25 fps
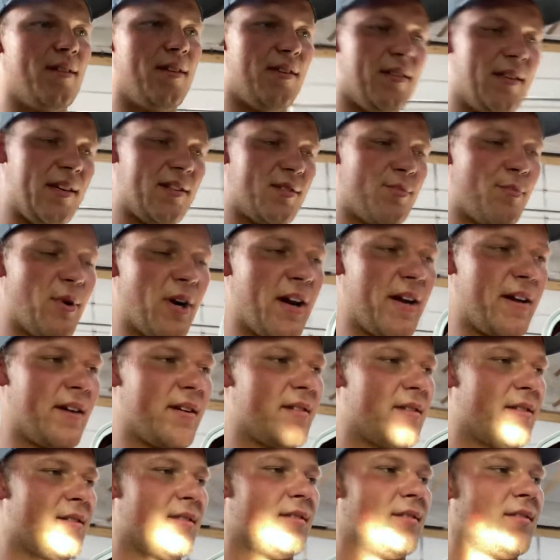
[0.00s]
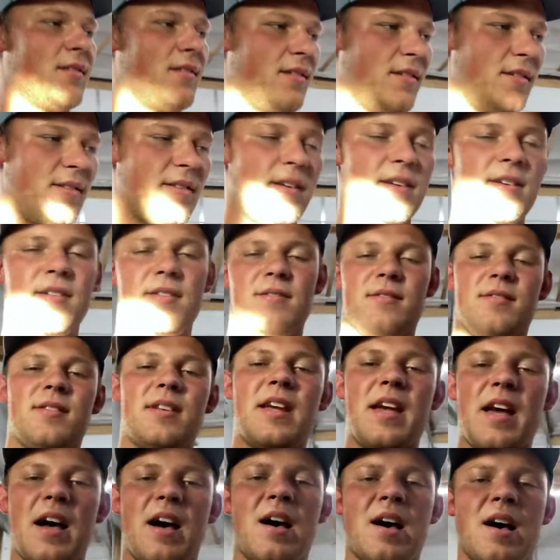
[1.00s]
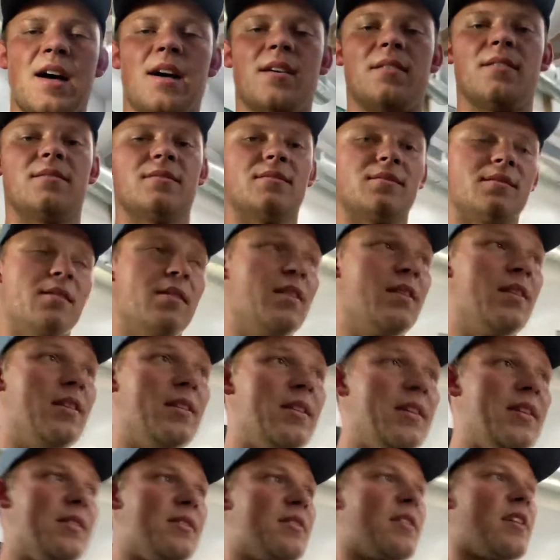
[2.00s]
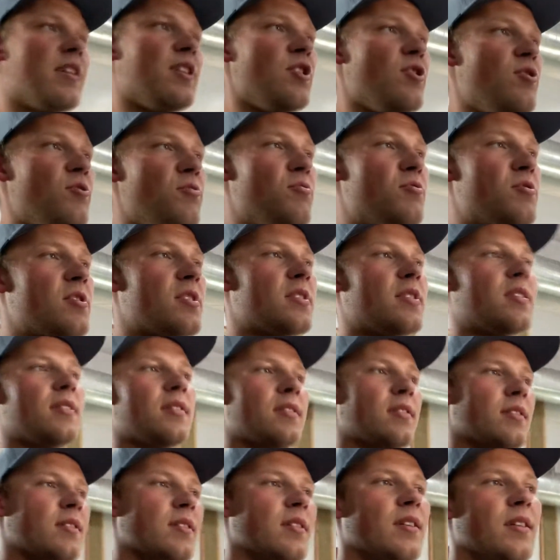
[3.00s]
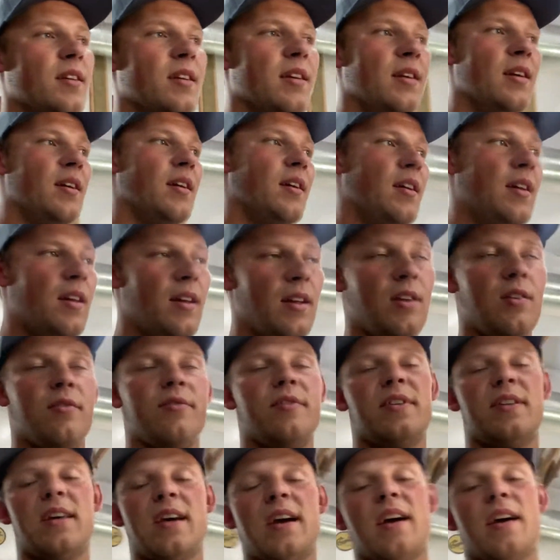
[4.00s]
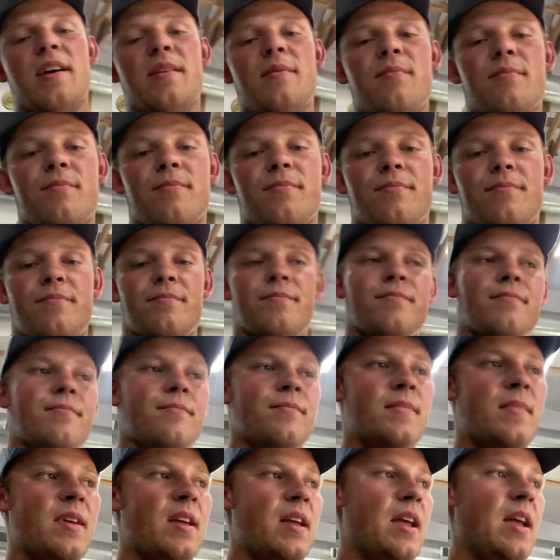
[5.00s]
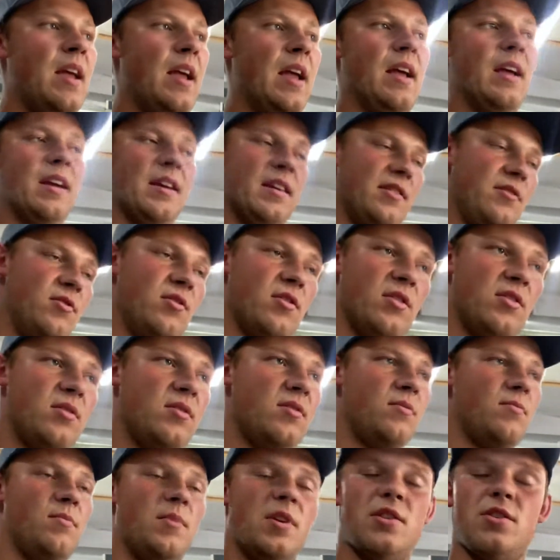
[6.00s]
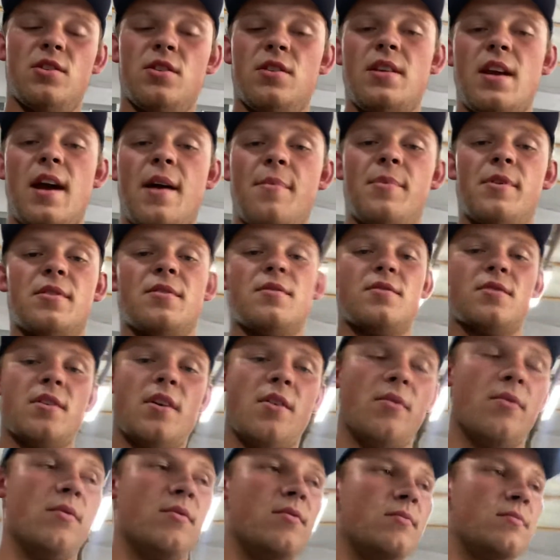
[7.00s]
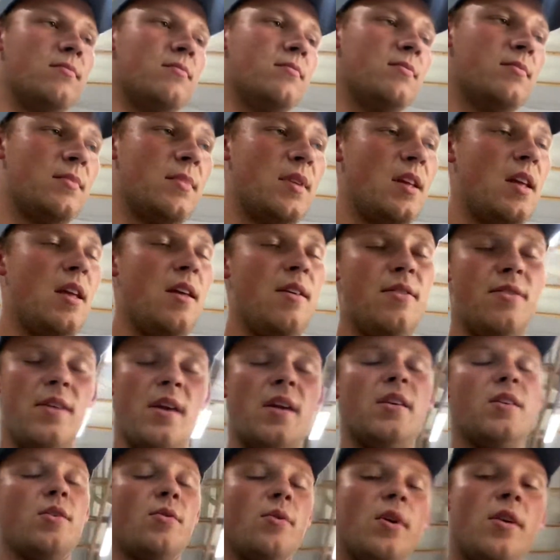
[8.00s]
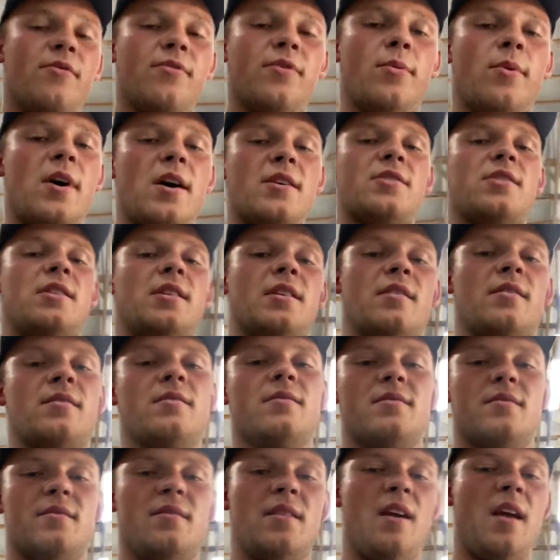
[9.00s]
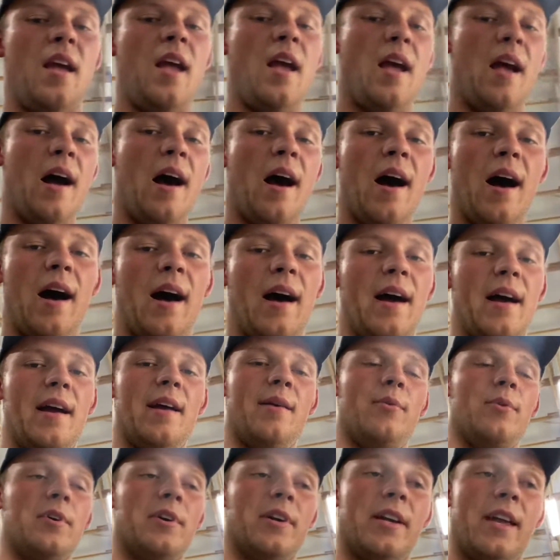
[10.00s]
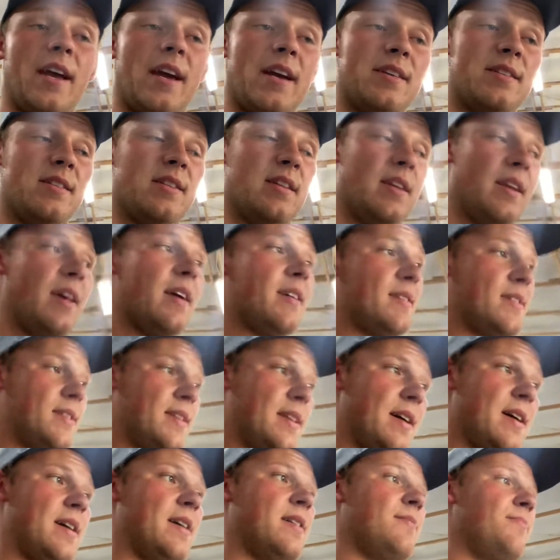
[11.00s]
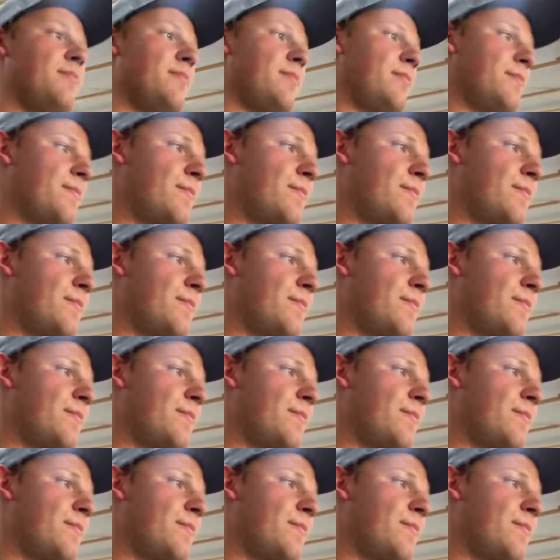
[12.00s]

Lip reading: Things break, things get hot, things get used, and over time it just happens. So thank you all for watching. I will catch you next time.